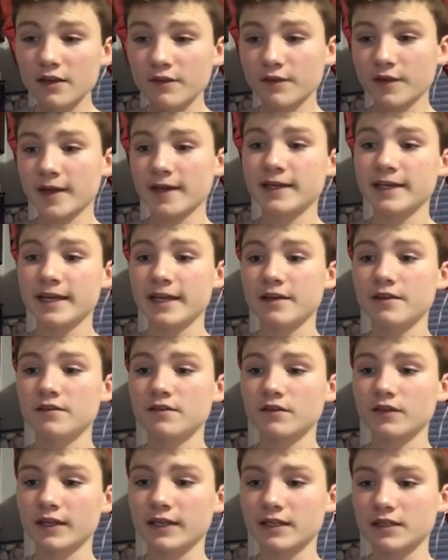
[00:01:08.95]
If I get,
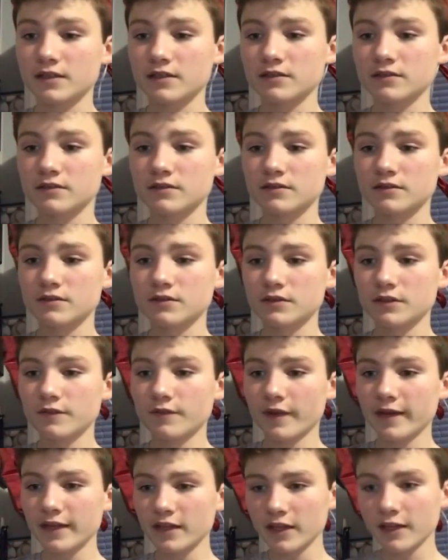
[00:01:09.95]
like,
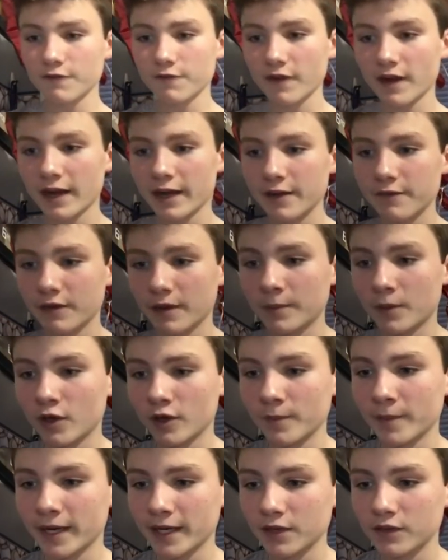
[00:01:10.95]
if I get, like, 5, I'm
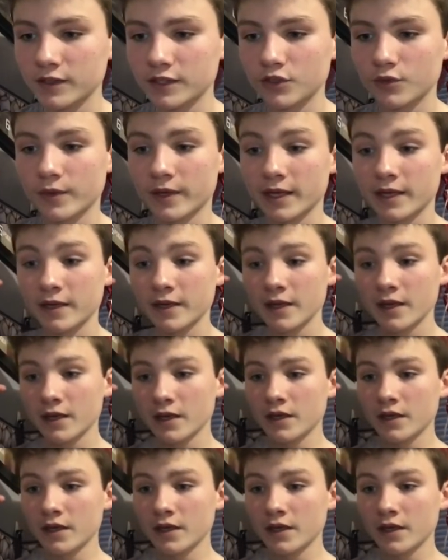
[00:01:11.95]
automatically doing